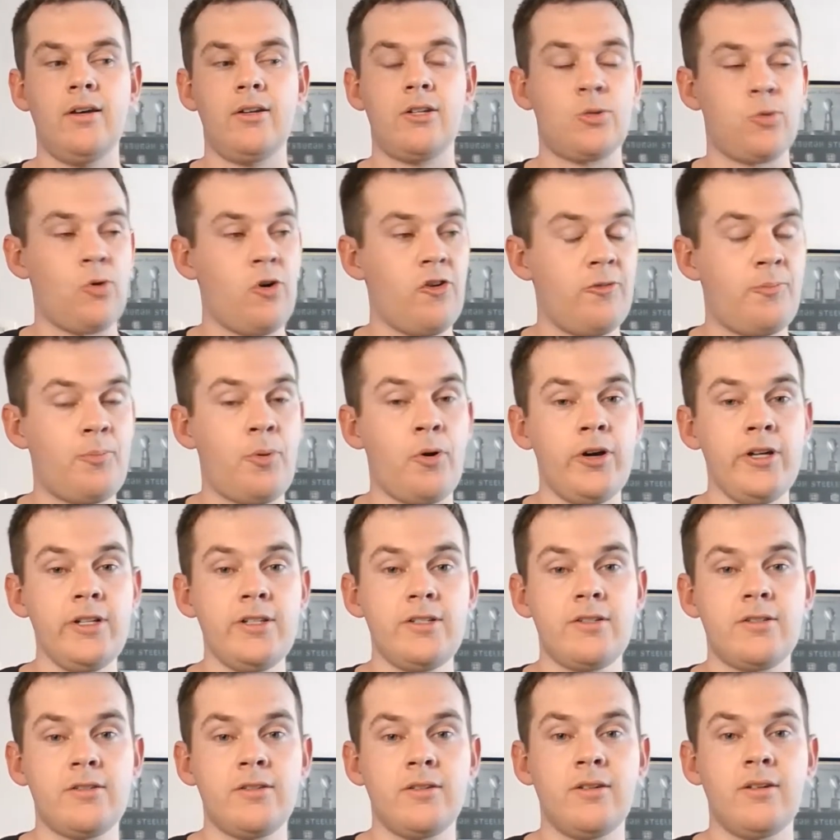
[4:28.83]
12
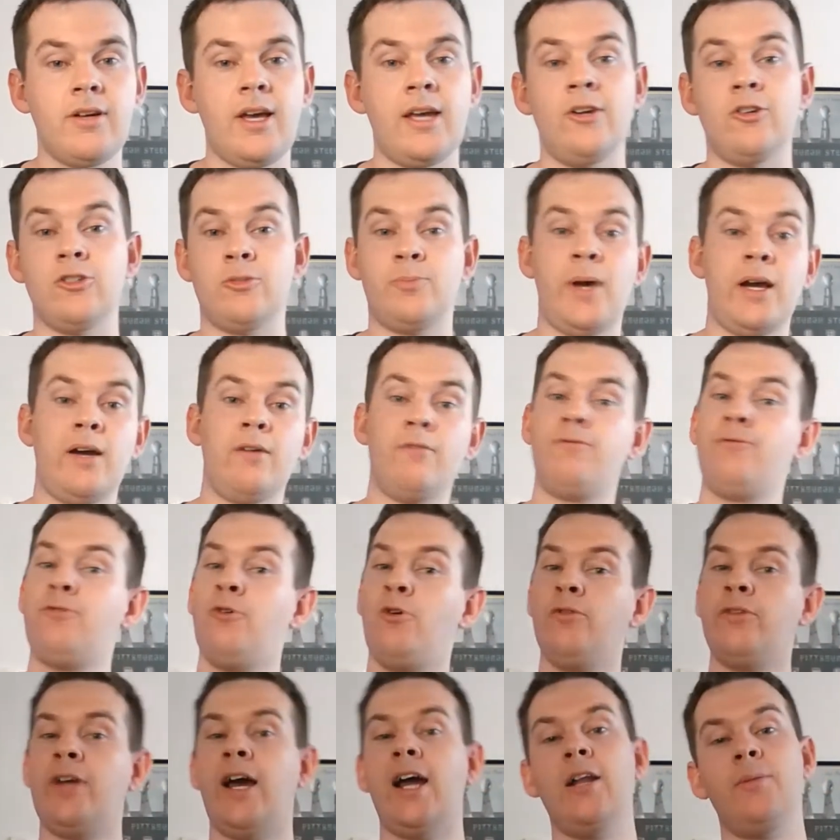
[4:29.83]
points, and I was back and
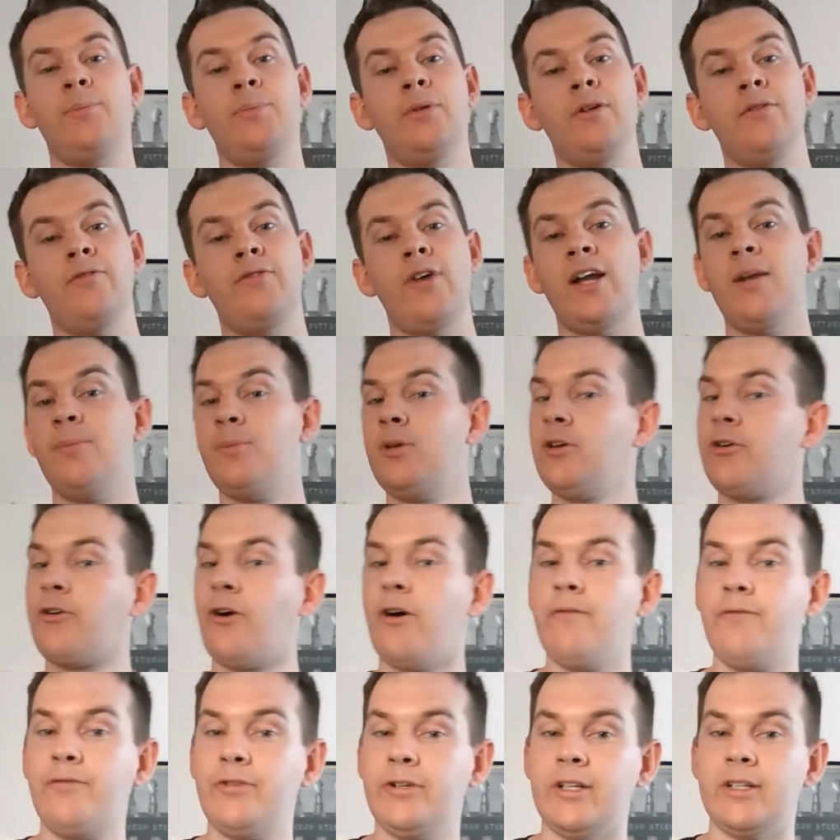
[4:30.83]
forth and had a bit of
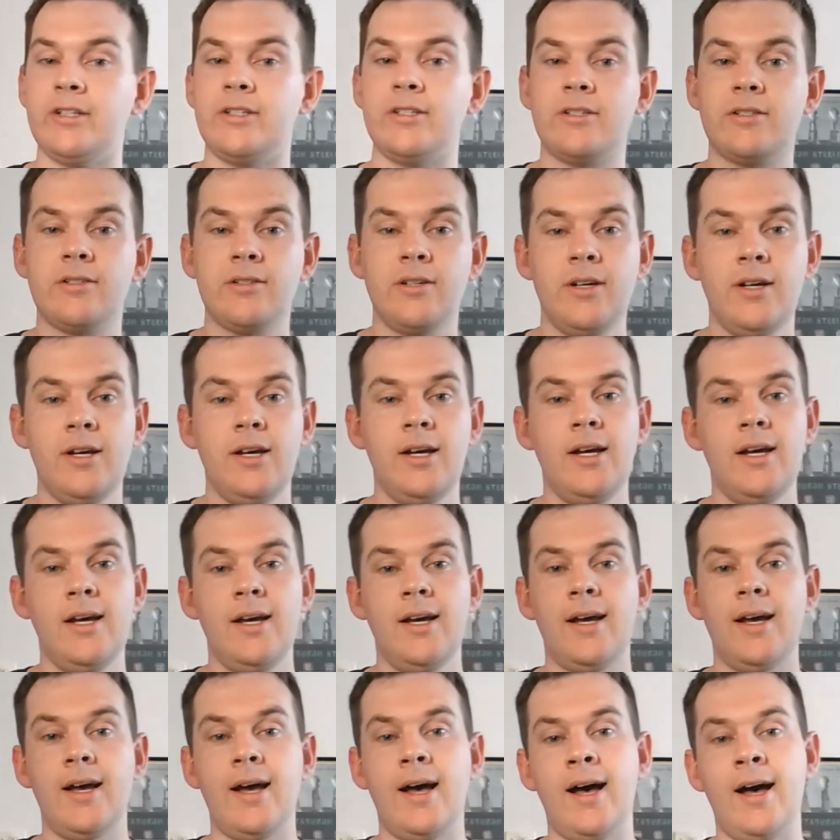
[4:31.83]
confidence.
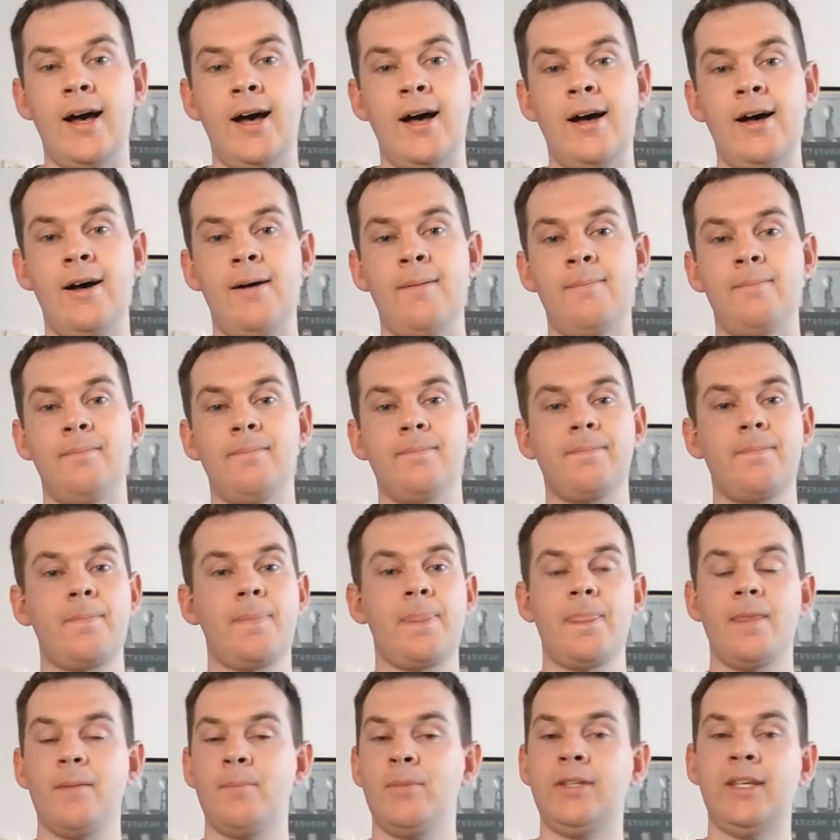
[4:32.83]

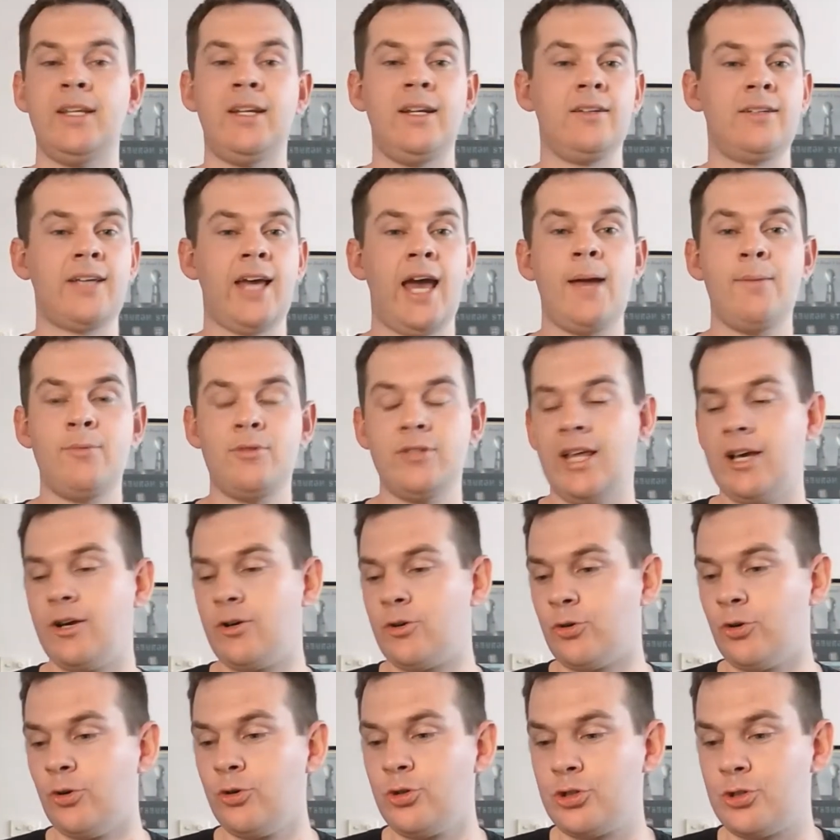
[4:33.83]
But then it came to that
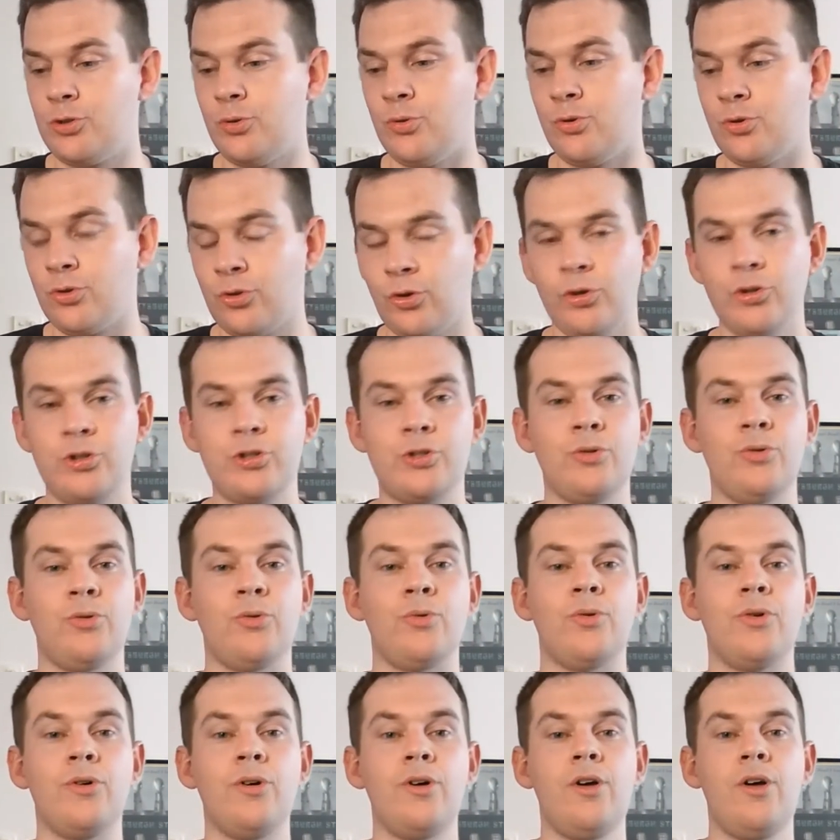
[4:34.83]
crucial
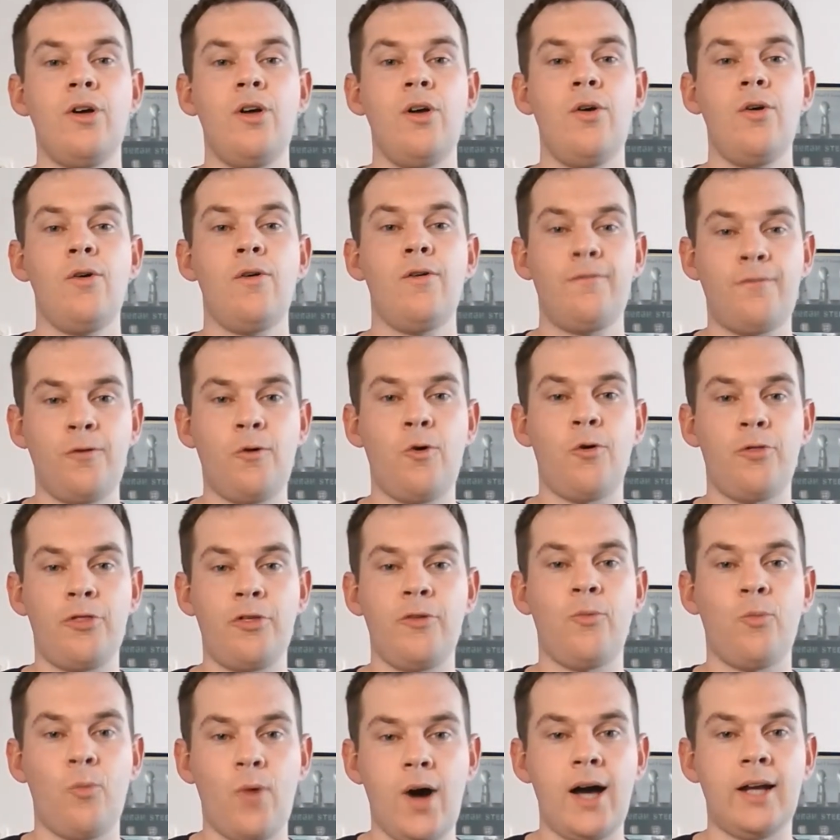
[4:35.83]
4th
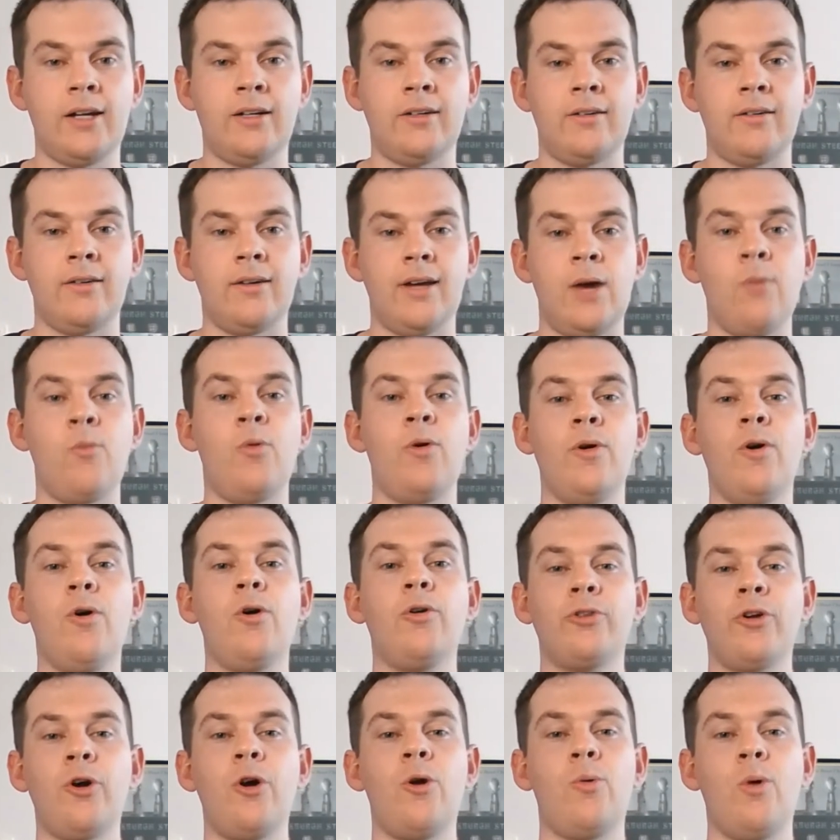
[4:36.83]
and 1, and we
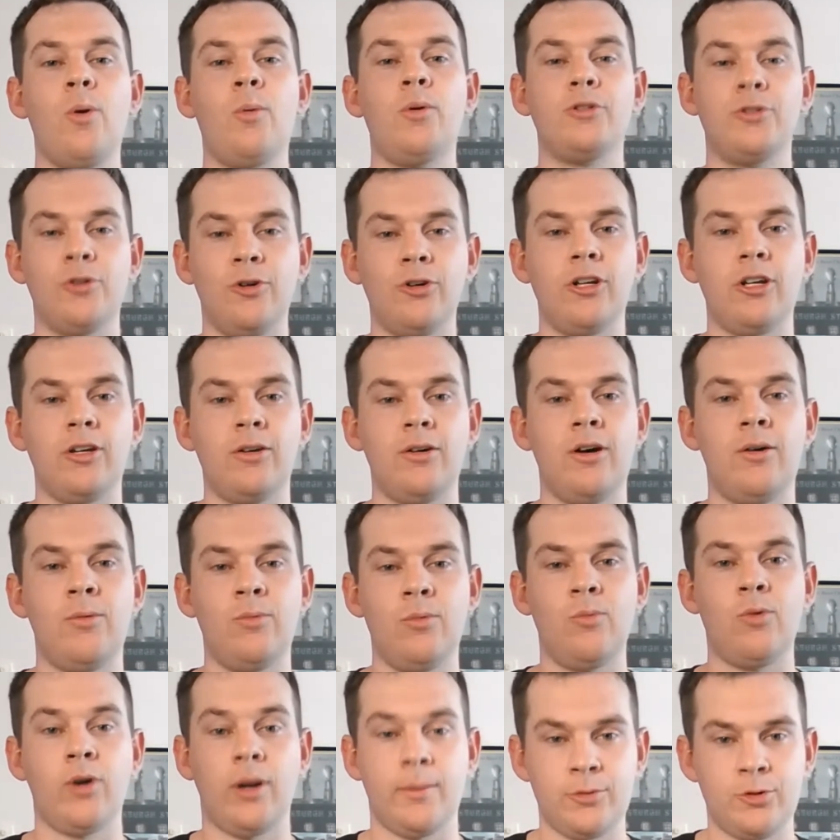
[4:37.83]
all know what I'm
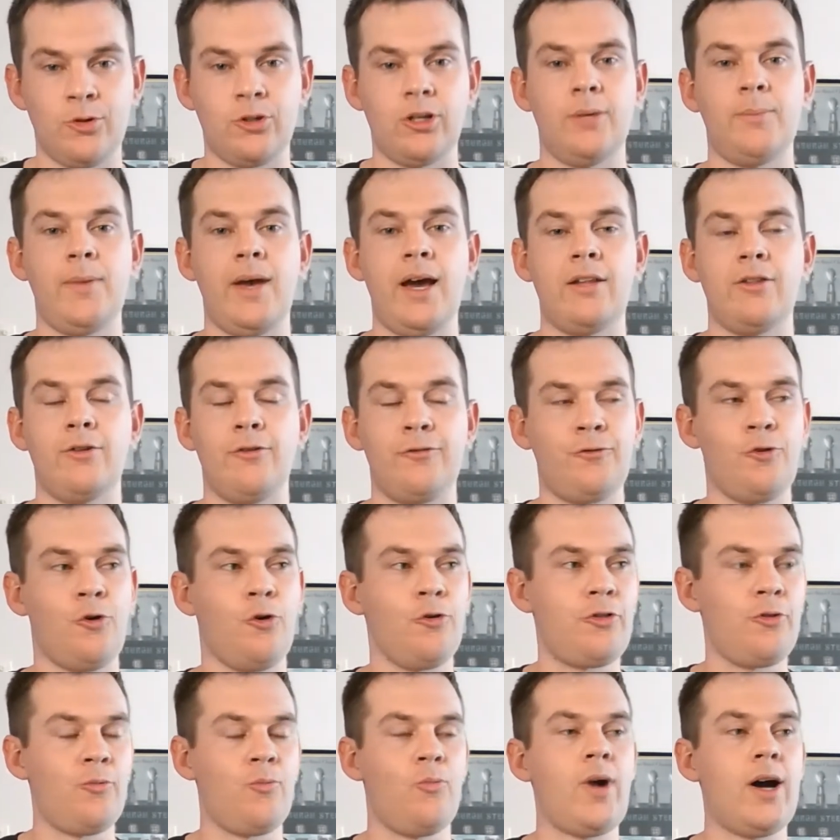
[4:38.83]
talking about. The
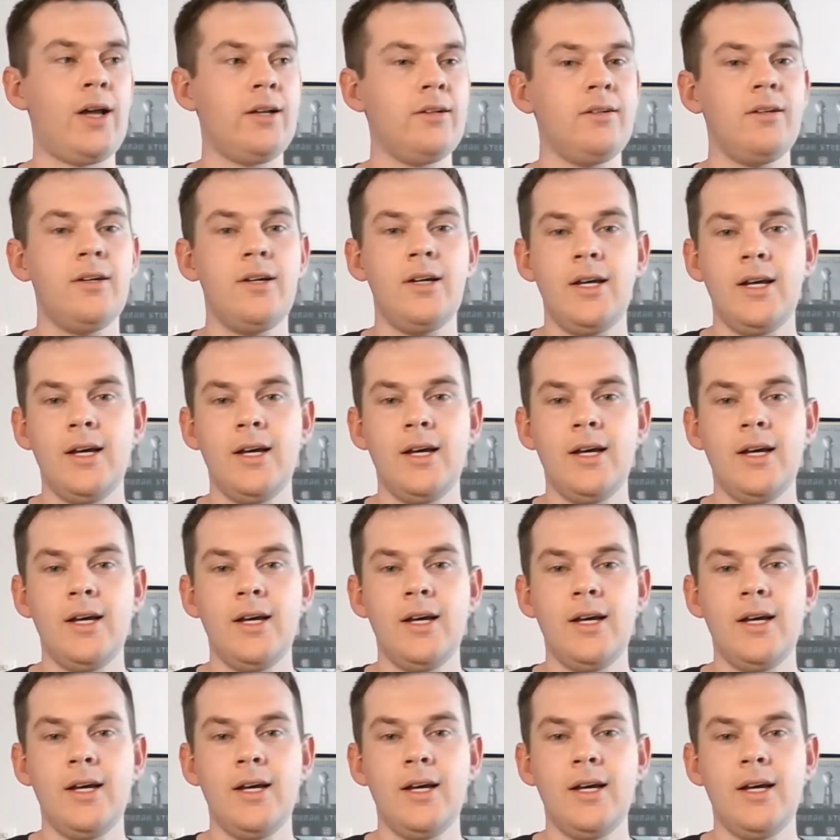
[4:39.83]
4th and 1